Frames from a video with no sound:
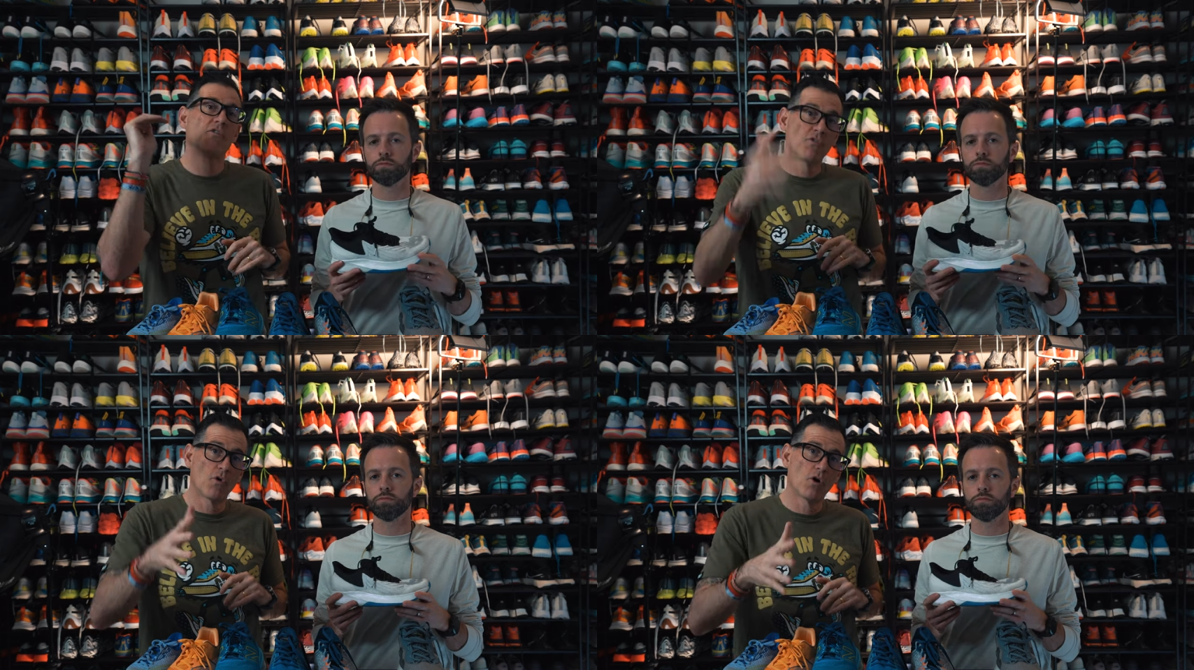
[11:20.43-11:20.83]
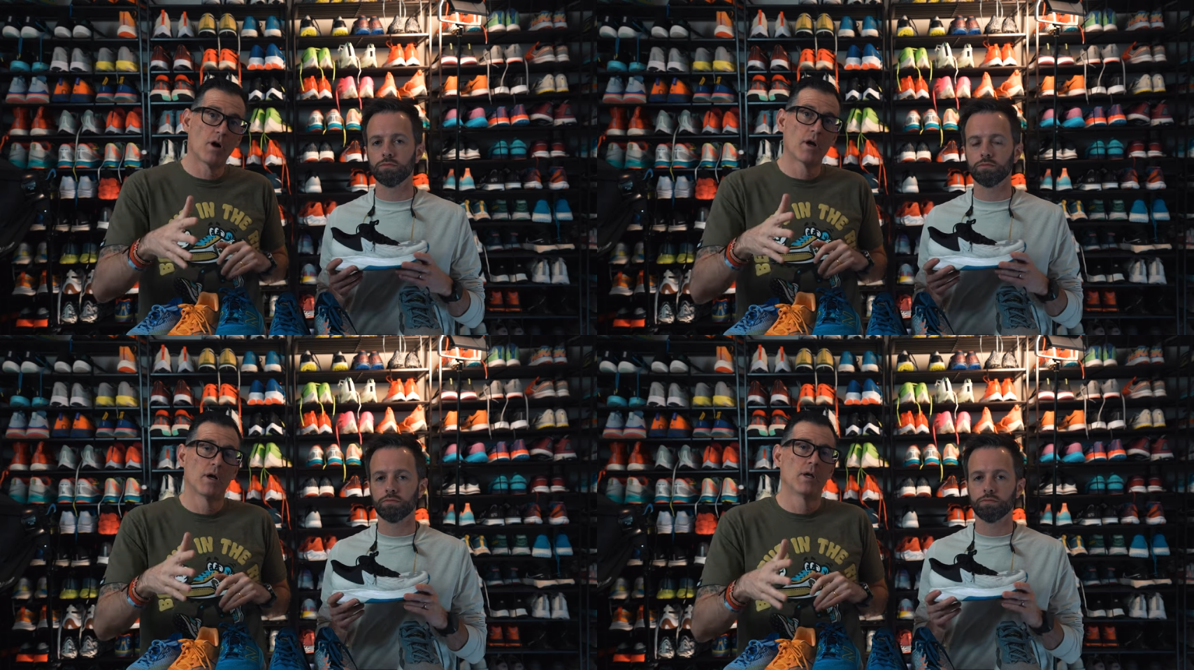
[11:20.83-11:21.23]

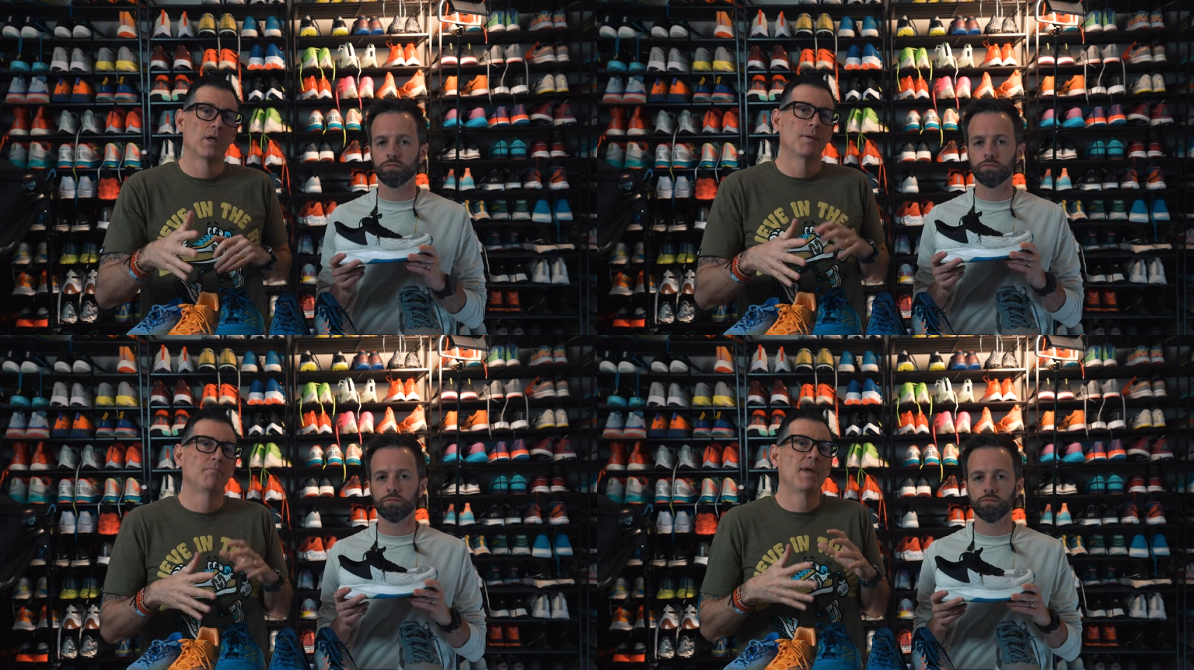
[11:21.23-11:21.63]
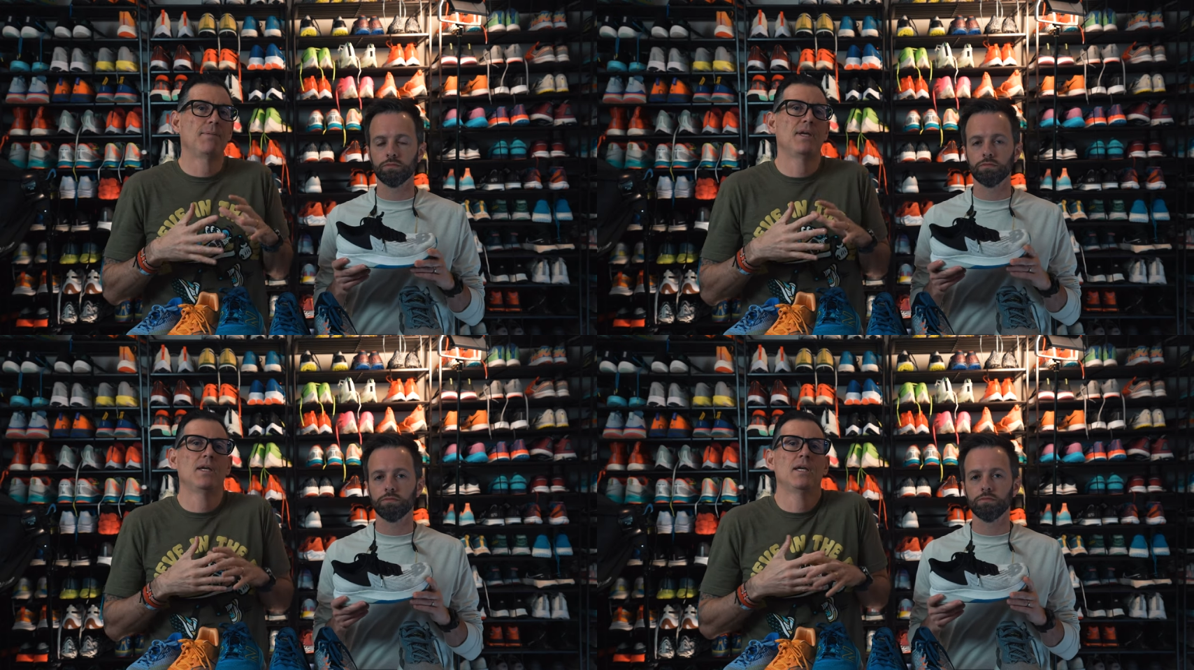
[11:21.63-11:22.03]
Speaker 1: for
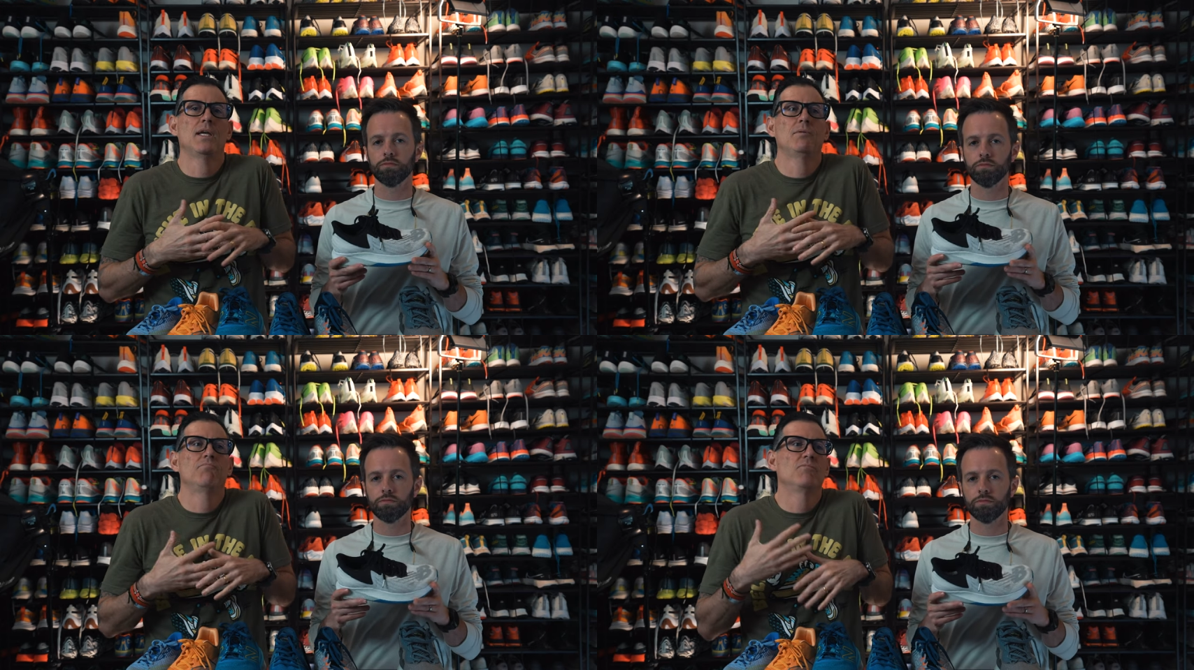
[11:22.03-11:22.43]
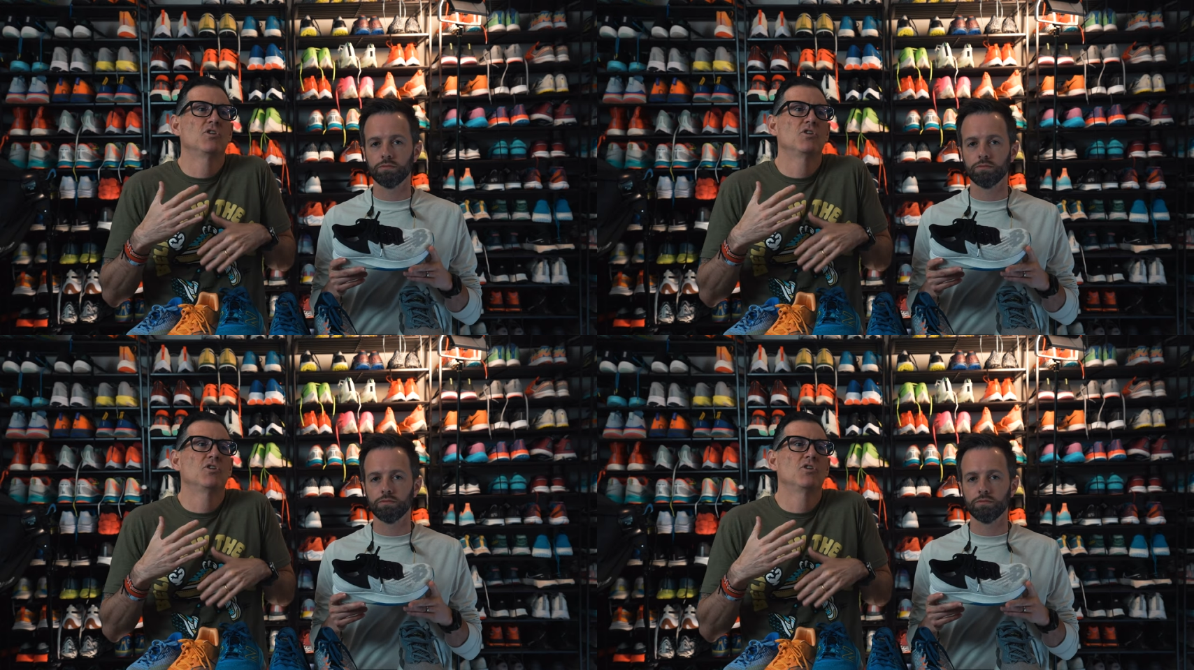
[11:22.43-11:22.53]
maybe